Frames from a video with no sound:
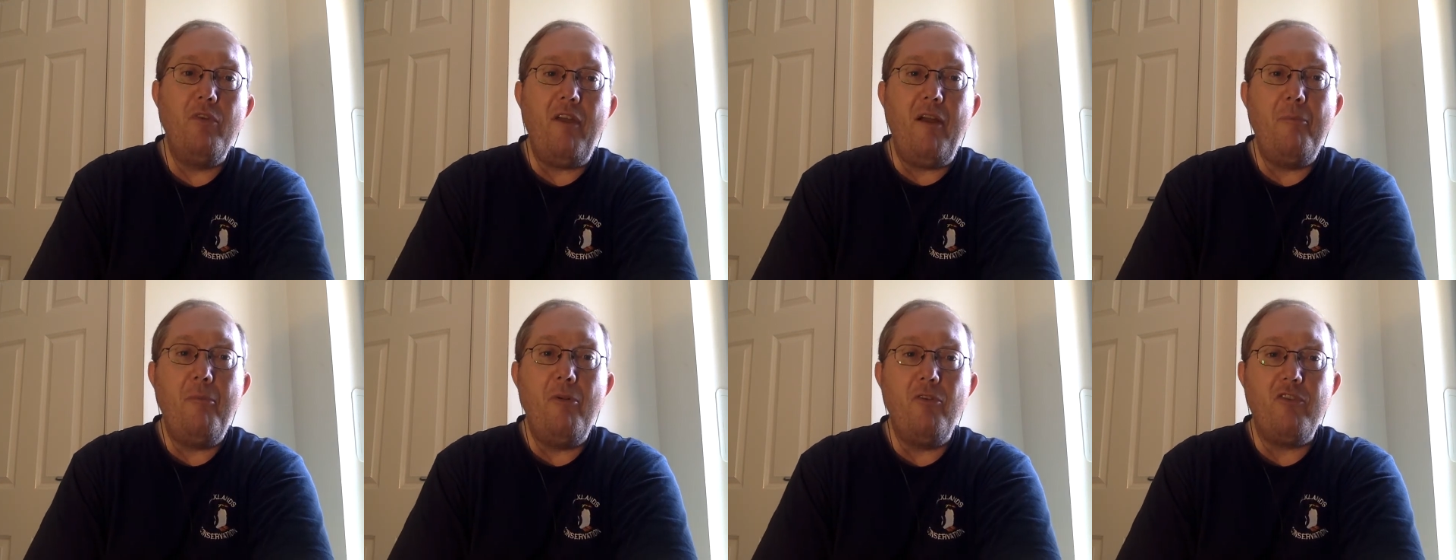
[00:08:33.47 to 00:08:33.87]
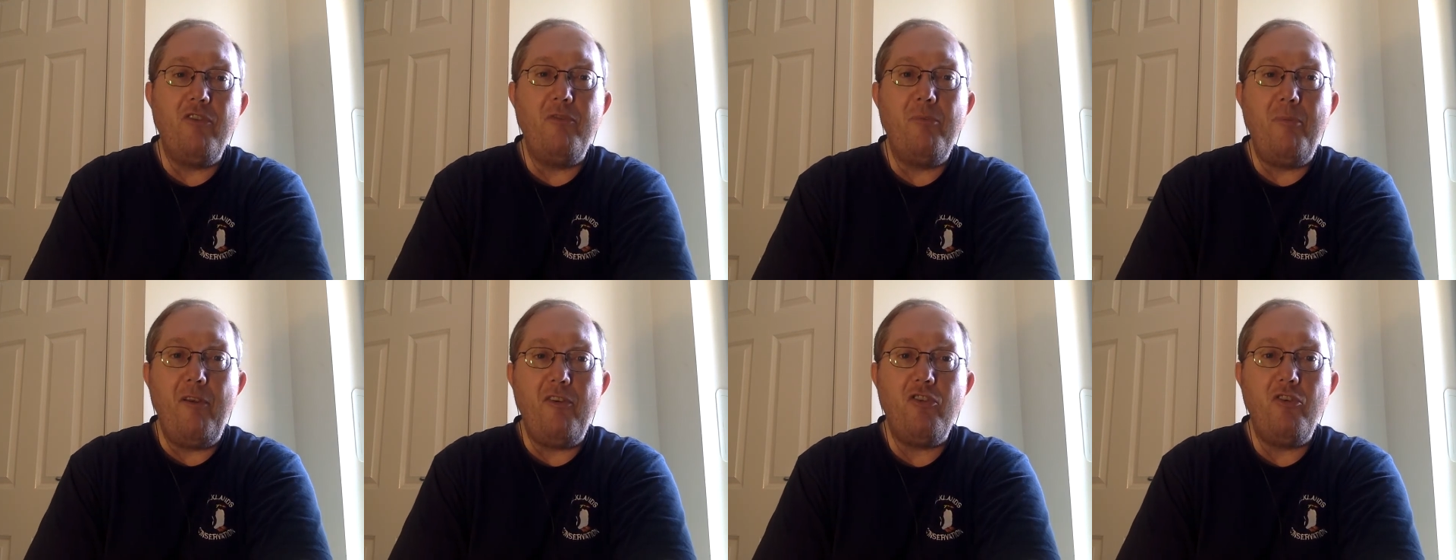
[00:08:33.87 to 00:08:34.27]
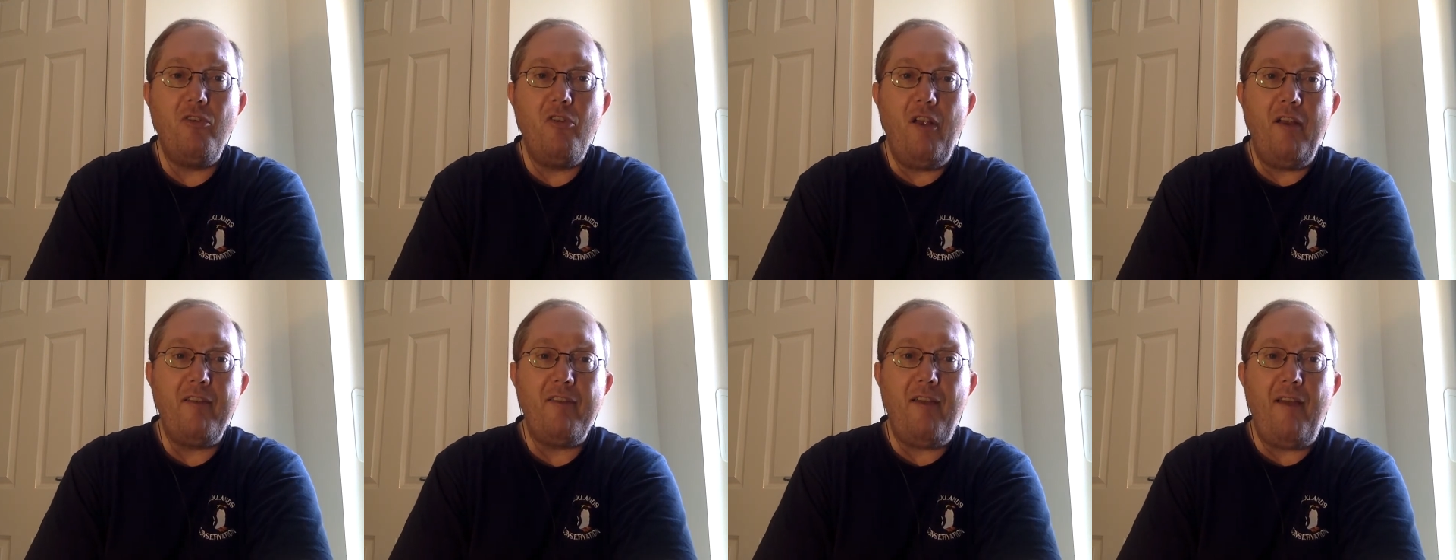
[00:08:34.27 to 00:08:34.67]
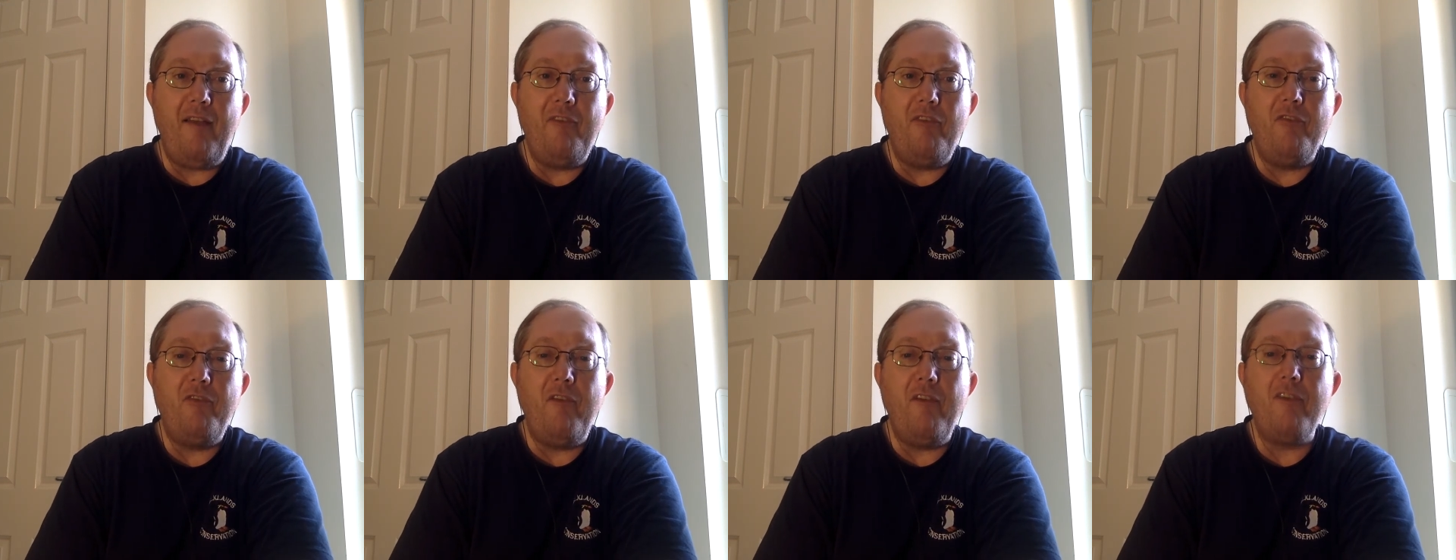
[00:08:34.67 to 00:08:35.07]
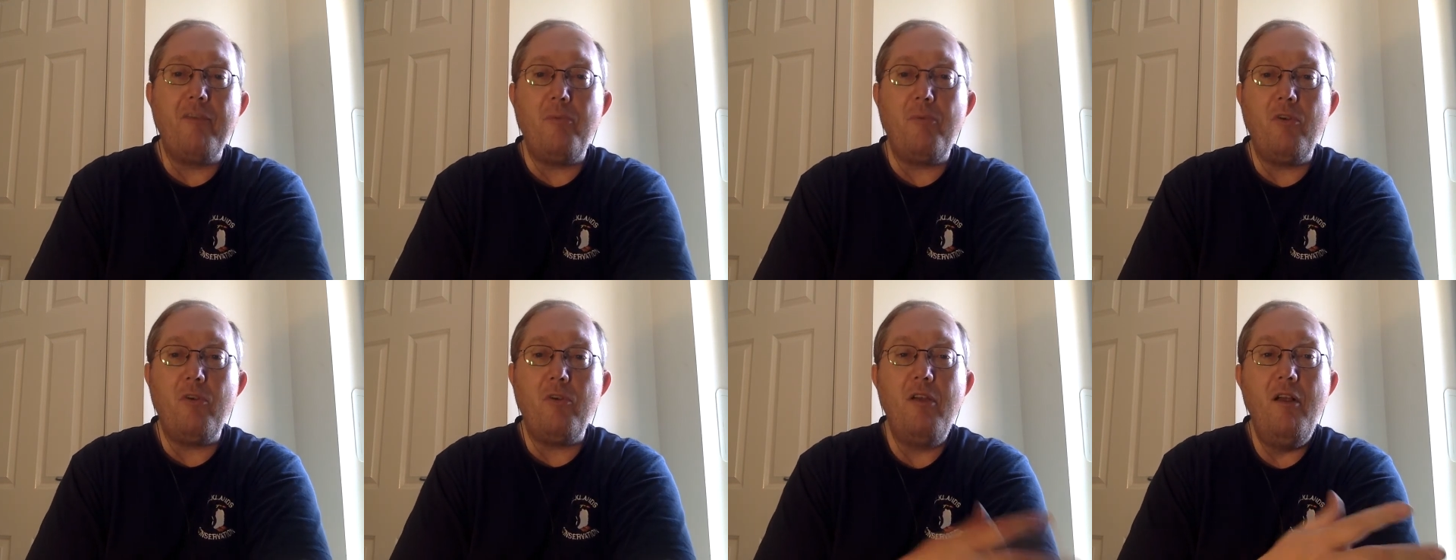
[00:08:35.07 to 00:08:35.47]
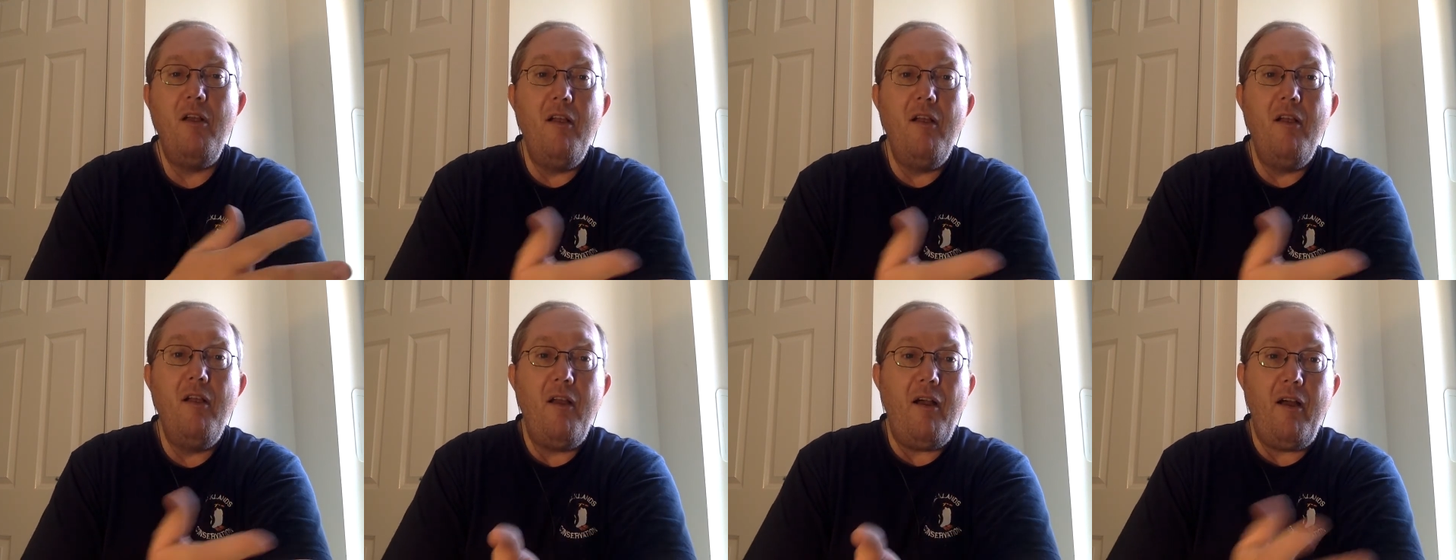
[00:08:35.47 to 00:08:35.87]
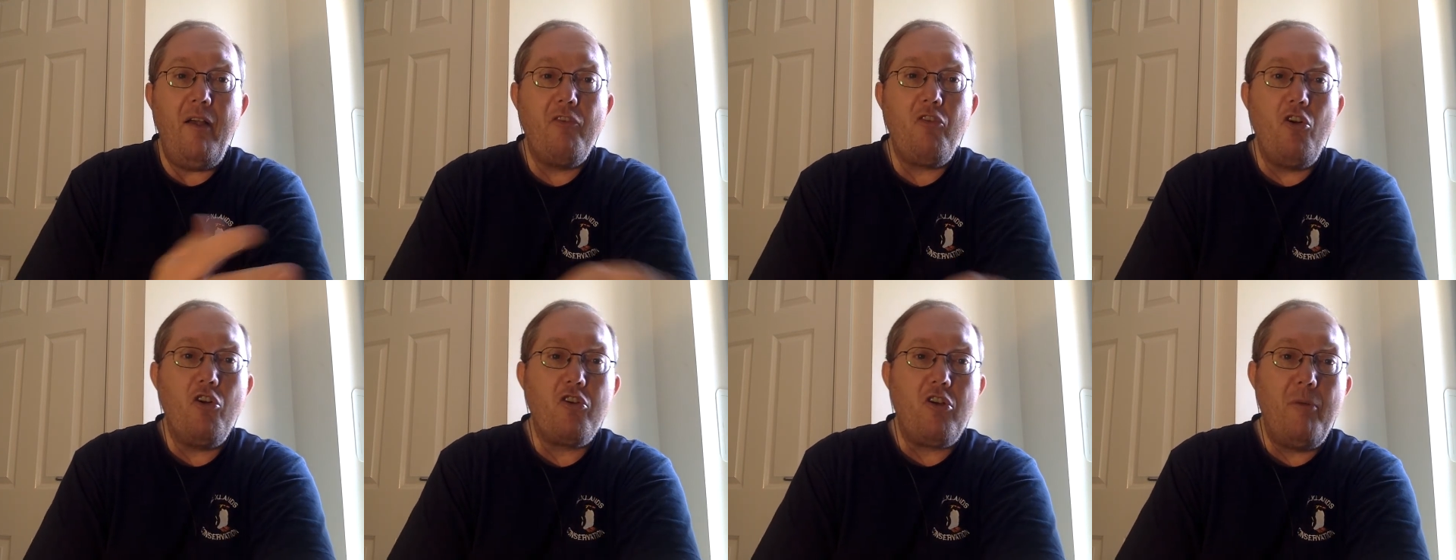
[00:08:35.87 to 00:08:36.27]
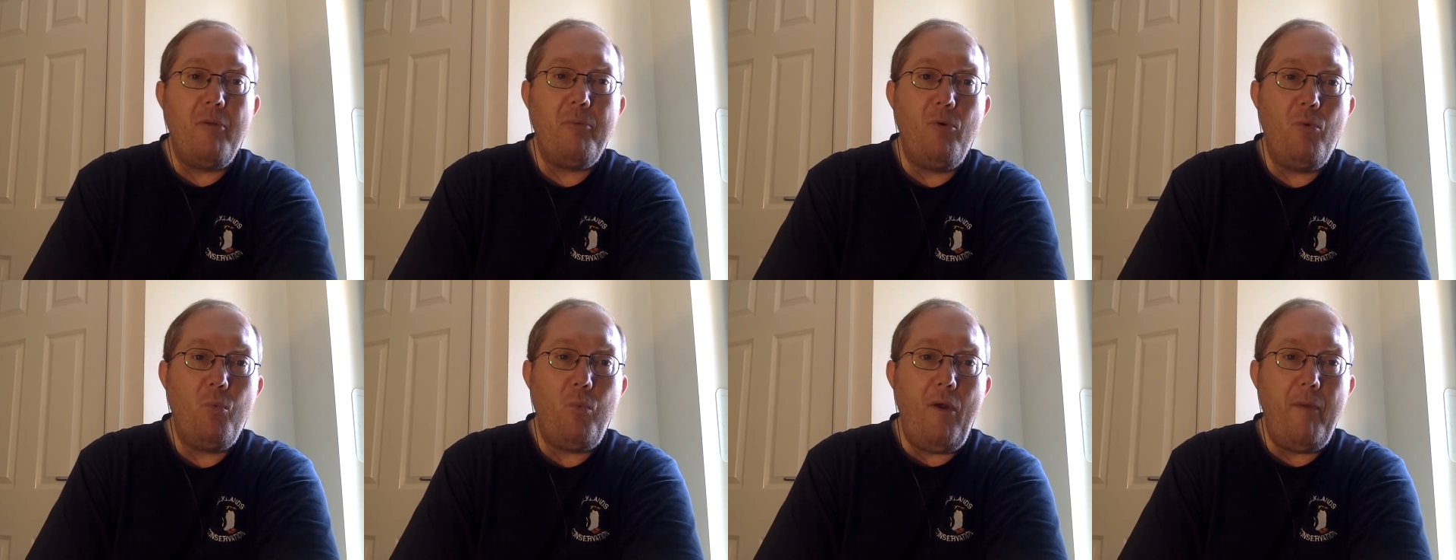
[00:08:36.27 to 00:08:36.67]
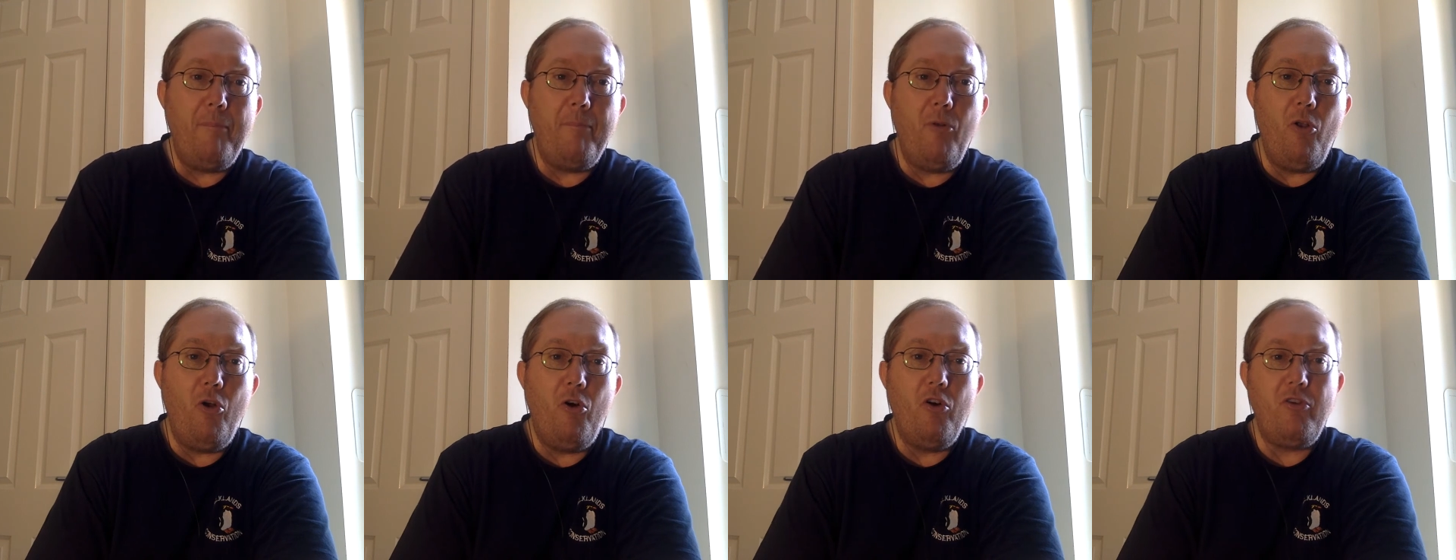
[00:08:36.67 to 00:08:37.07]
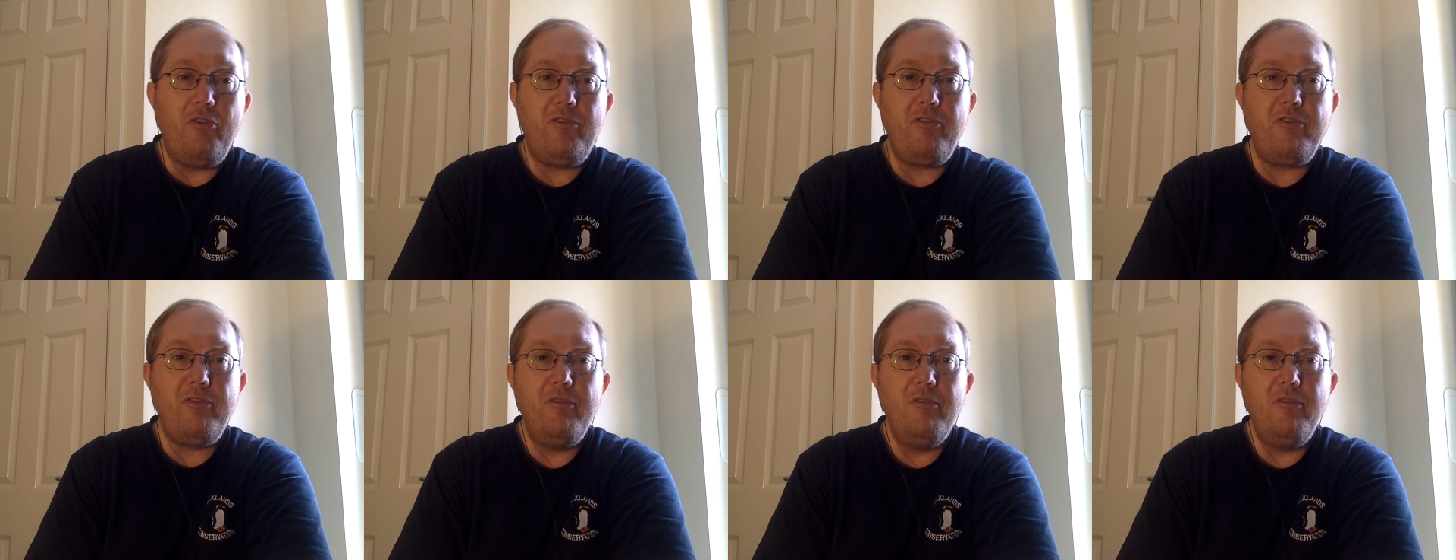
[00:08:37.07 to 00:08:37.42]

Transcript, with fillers: how much information you'd like to have on Facebook. And I've got a couple of web blogs.